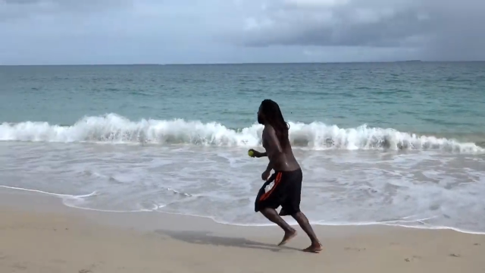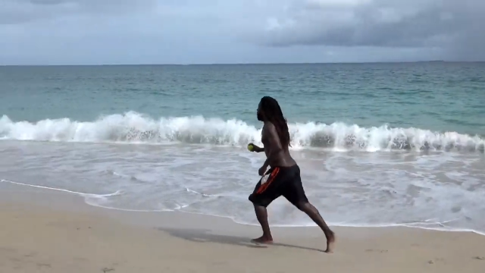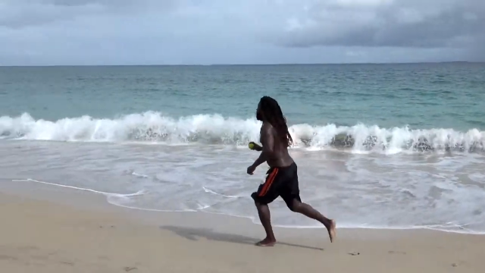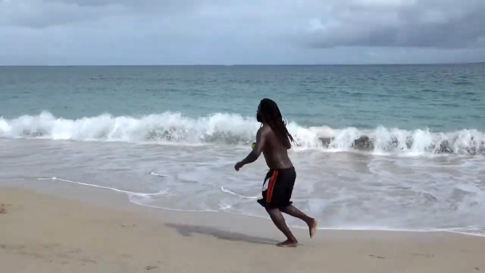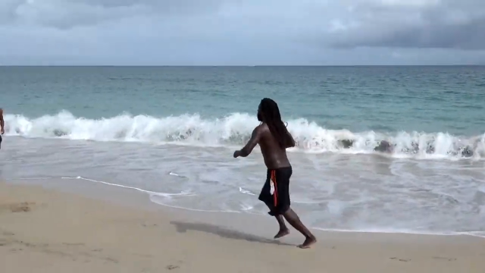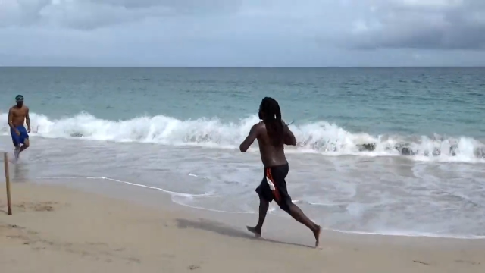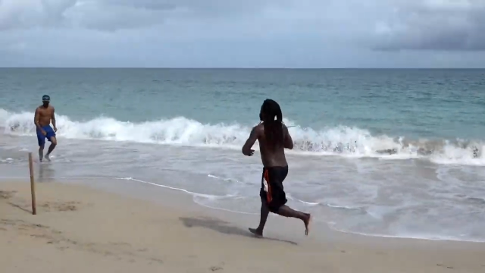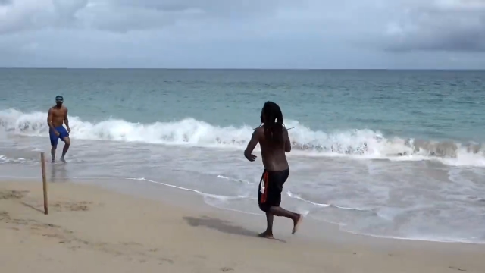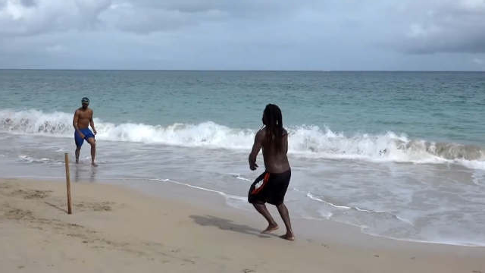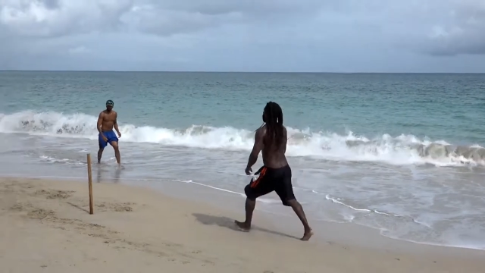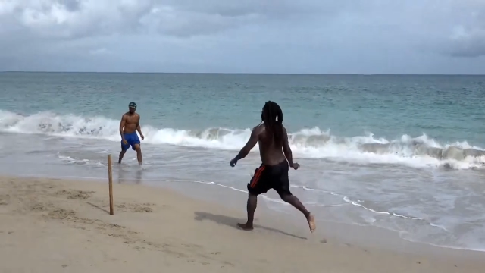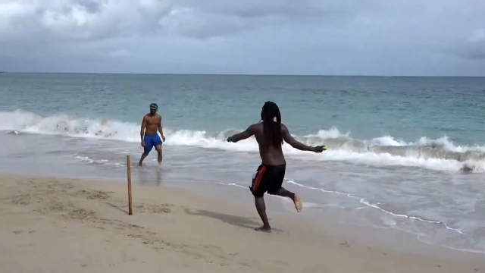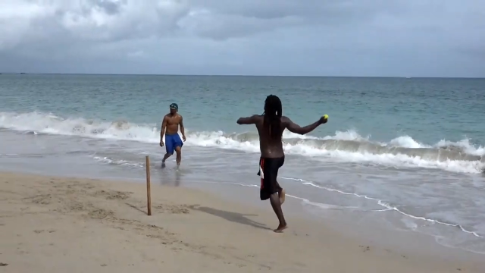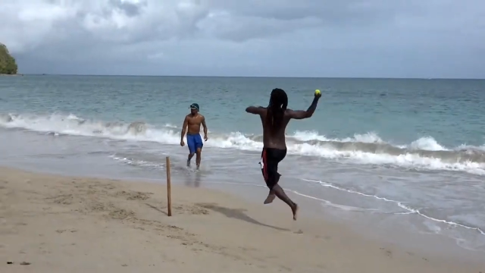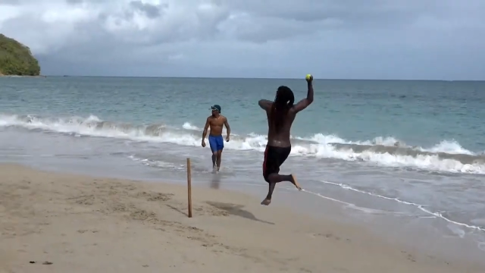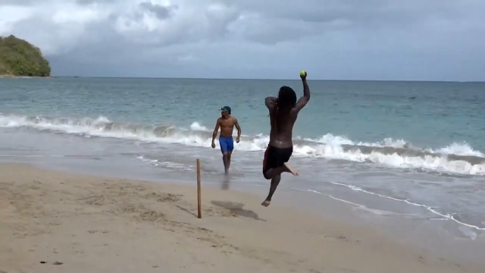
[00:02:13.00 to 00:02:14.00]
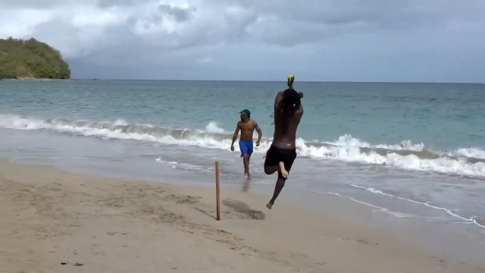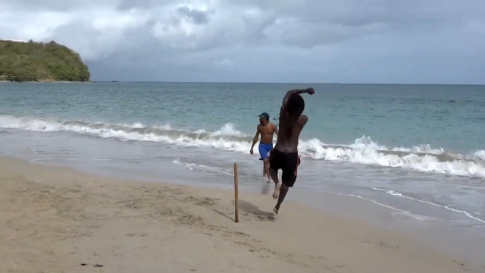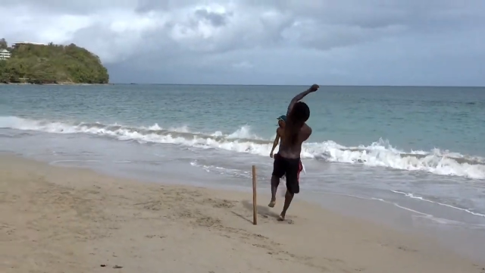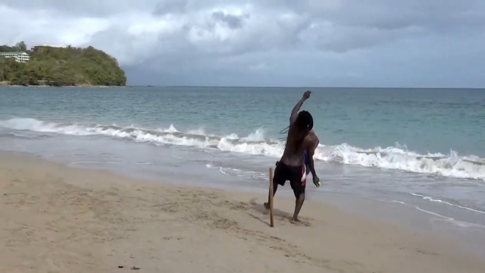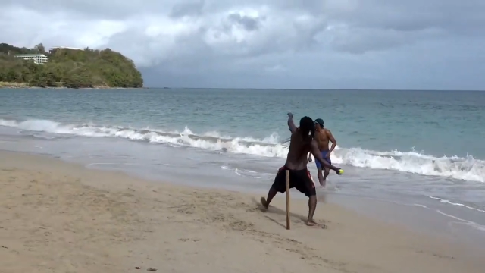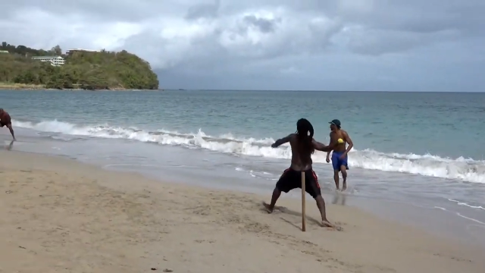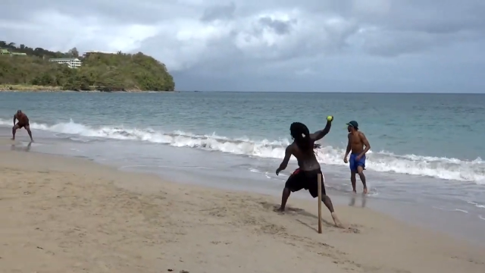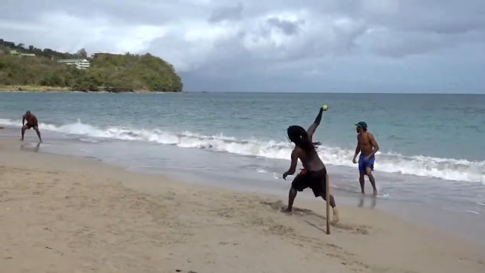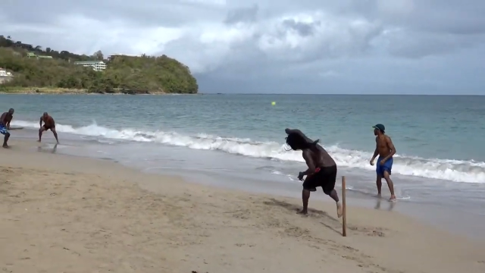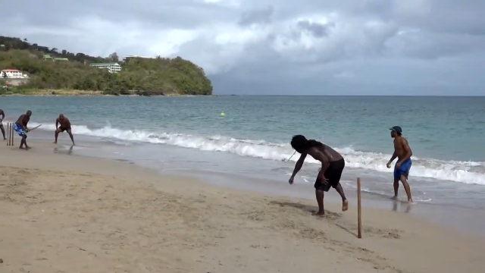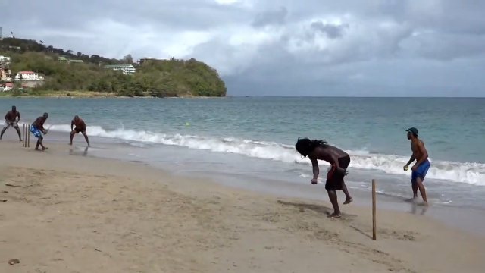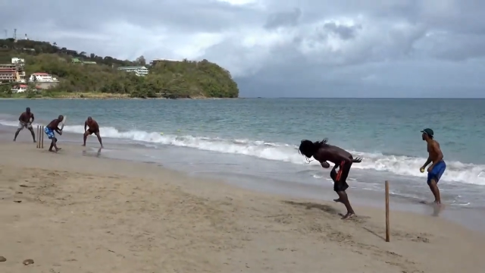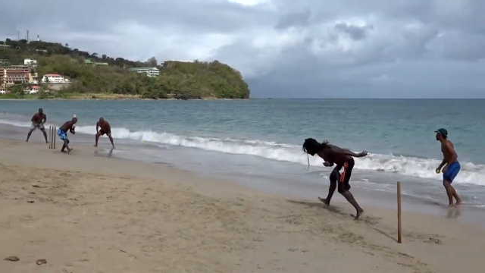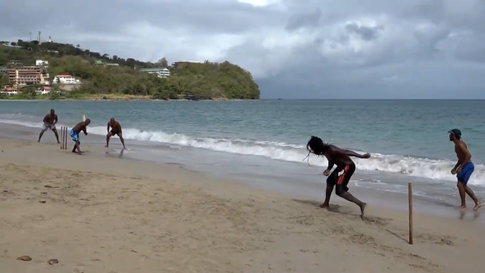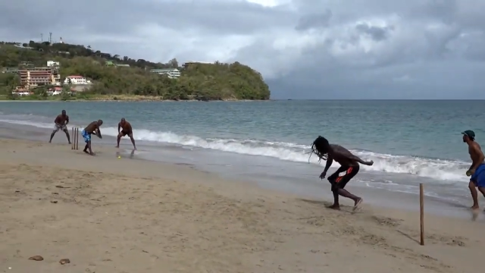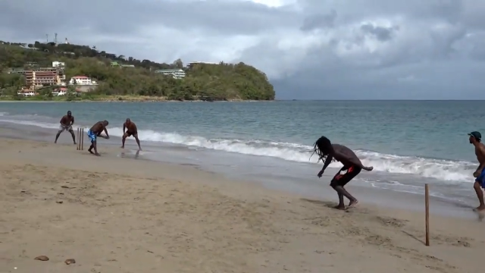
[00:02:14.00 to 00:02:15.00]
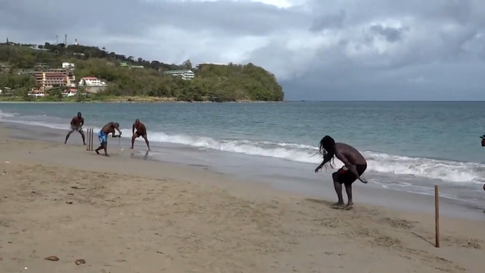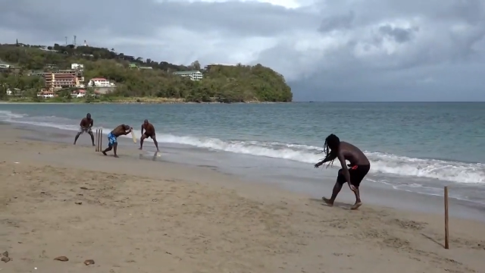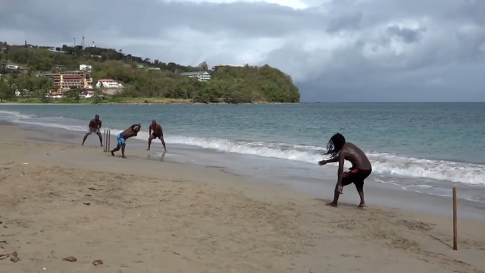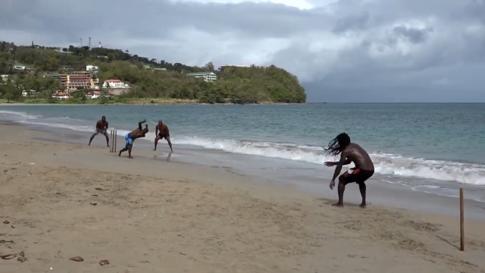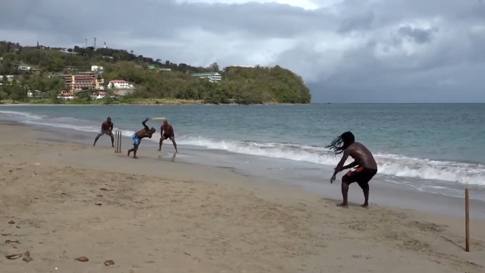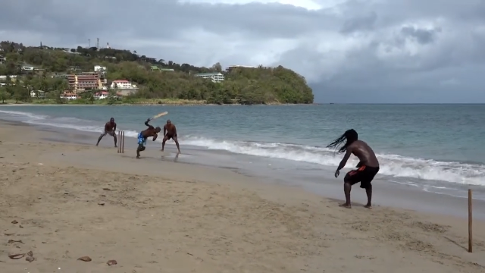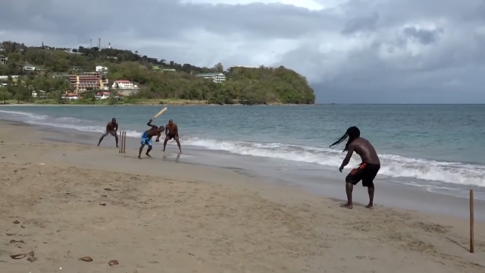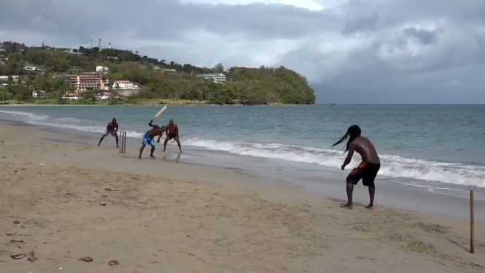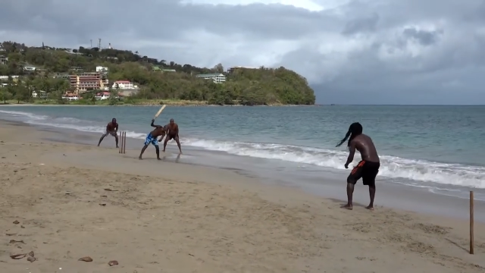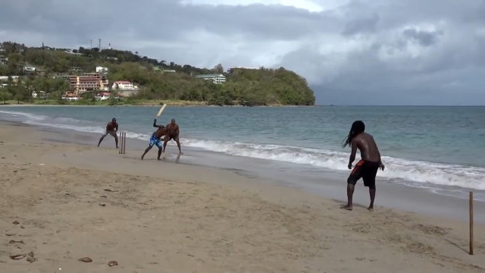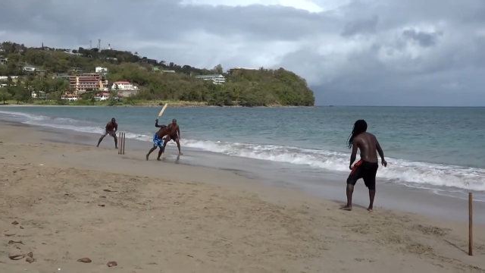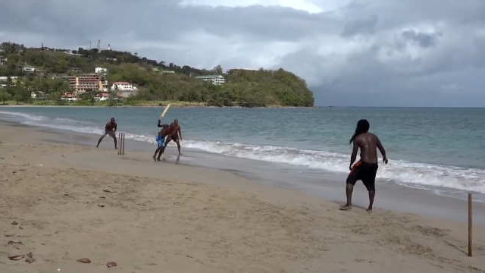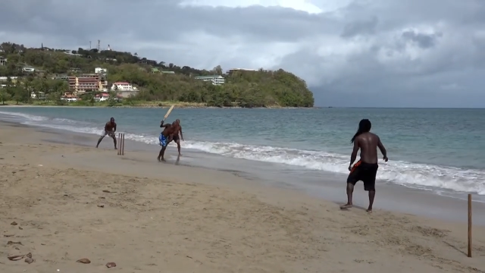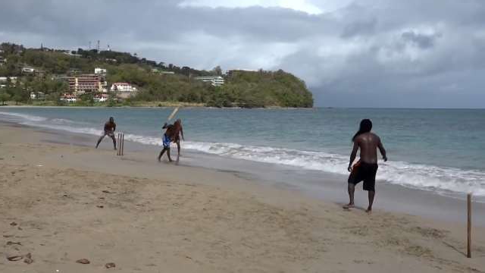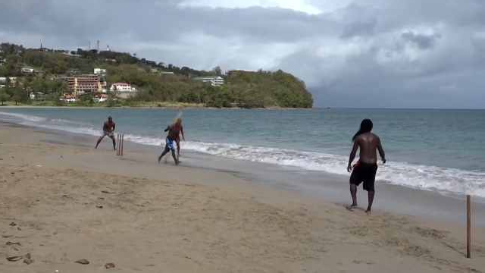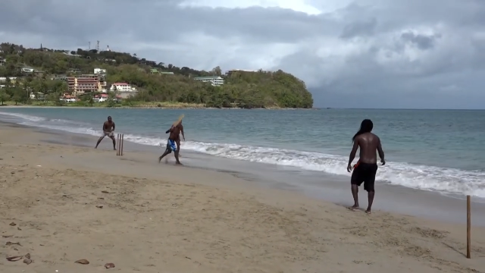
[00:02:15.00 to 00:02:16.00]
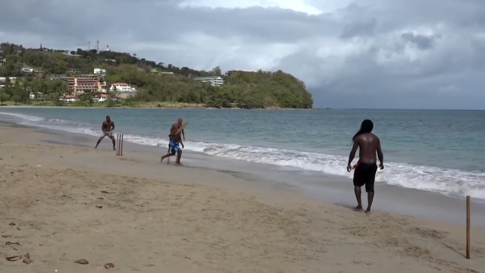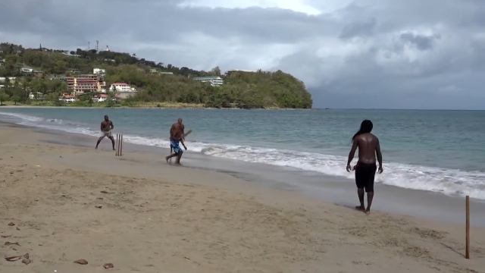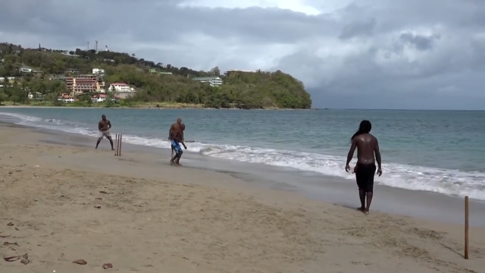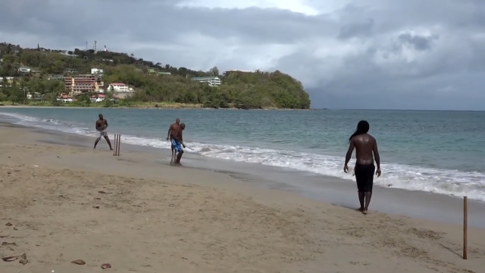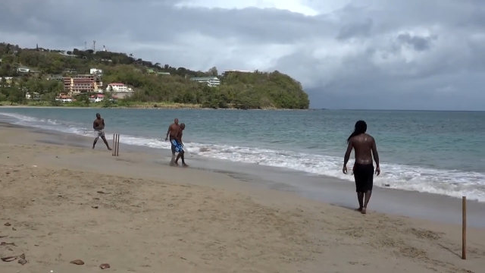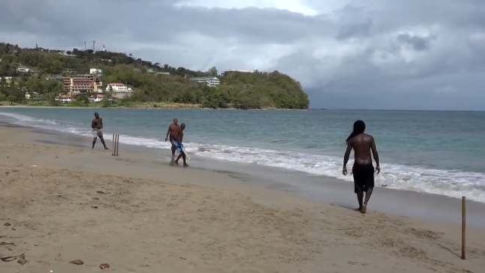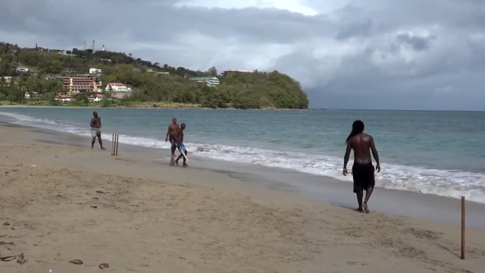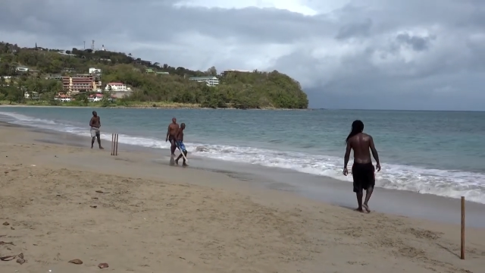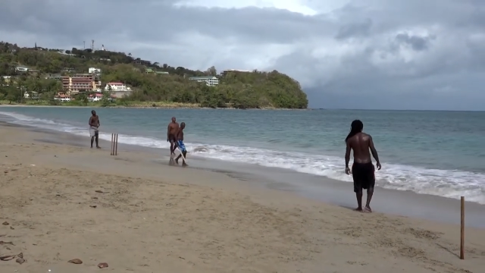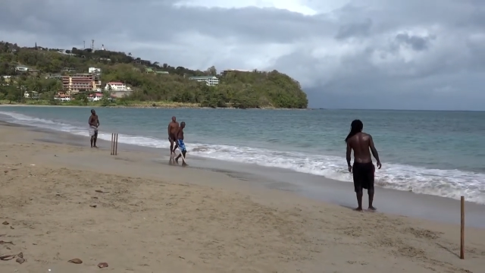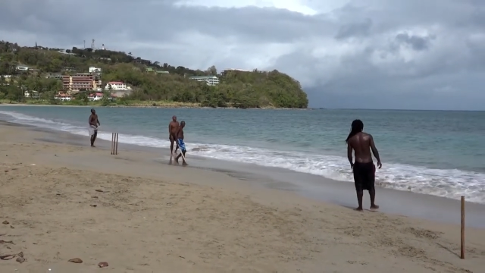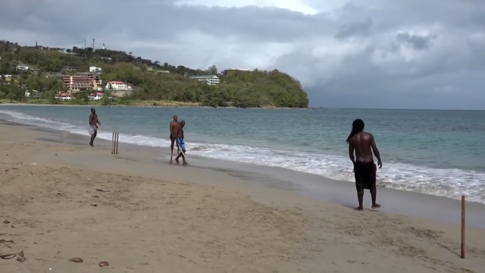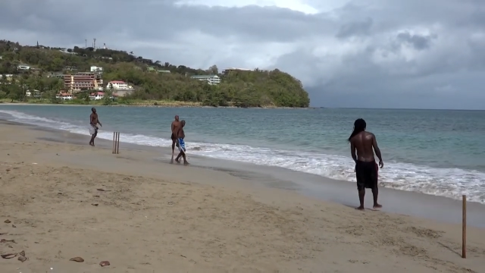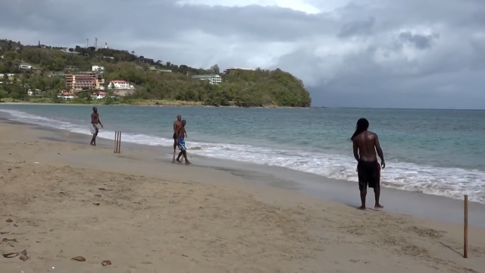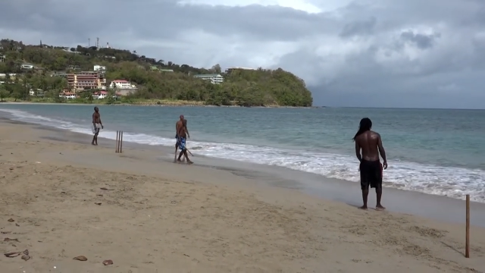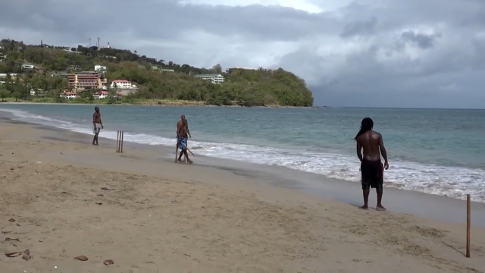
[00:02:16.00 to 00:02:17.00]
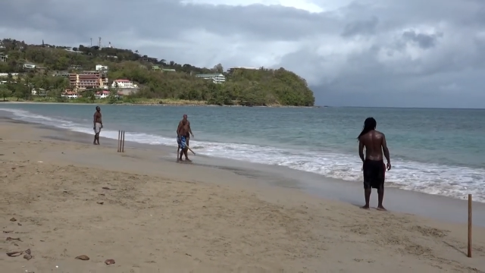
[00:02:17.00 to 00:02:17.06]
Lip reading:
(no speaker visible)